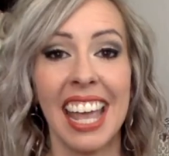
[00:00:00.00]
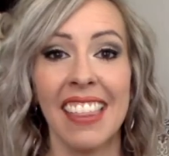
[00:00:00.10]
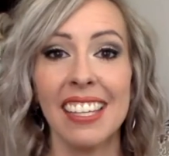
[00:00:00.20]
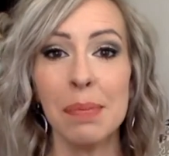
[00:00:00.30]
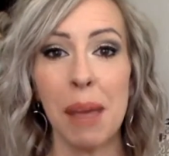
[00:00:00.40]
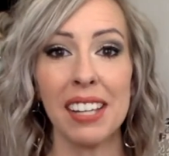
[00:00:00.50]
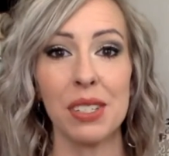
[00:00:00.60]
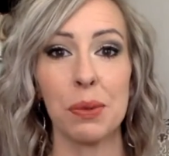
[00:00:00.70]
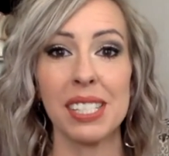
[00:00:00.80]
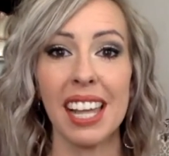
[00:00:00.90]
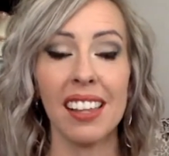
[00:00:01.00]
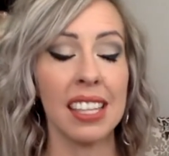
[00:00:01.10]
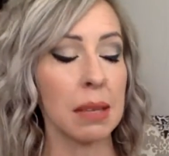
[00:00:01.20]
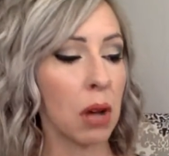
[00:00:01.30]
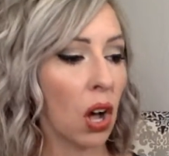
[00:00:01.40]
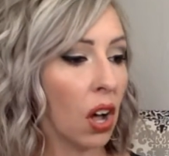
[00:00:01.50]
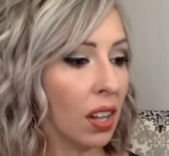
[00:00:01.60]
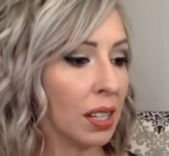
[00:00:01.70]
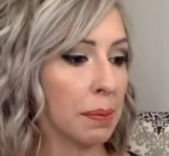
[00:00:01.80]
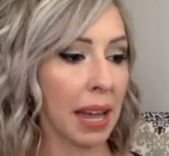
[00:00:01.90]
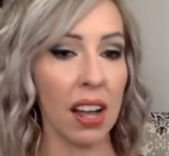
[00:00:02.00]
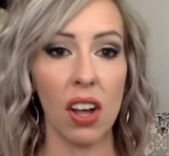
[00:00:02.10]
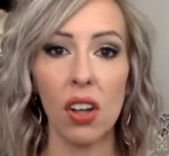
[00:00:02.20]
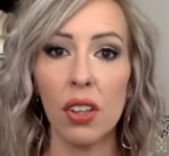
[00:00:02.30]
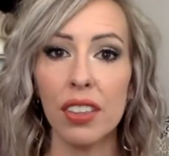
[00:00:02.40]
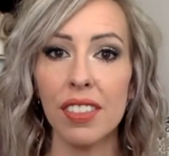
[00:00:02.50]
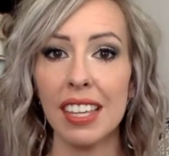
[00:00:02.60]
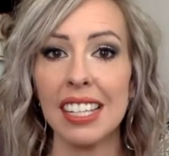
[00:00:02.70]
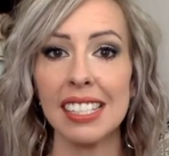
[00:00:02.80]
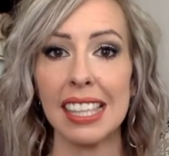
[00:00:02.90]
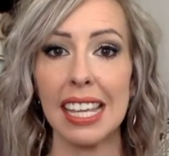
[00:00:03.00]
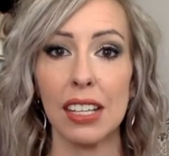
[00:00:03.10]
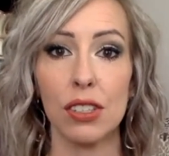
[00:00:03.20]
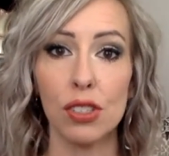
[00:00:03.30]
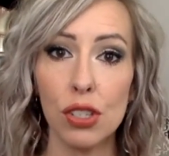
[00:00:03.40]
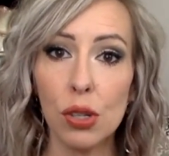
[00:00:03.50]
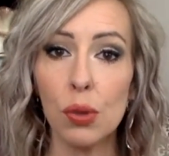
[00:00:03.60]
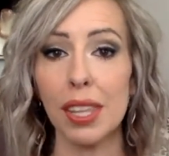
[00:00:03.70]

this pastor was telling them all about all the things that they could do,